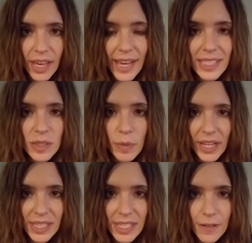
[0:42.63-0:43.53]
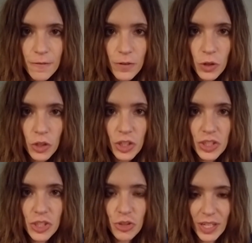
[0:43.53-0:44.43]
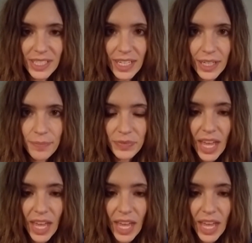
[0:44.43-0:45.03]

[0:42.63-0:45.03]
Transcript: expansive or constricting?